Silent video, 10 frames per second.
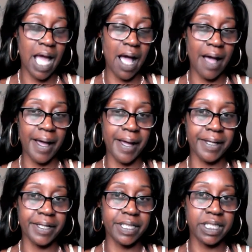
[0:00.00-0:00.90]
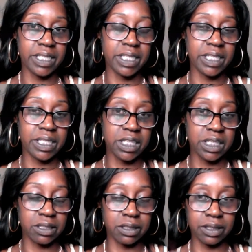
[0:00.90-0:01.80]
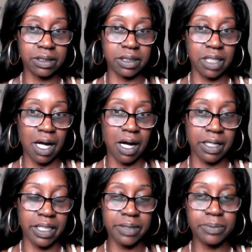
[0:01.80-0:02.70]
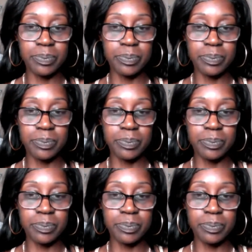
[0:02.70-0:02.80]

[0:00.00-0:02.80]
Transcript: I discarded.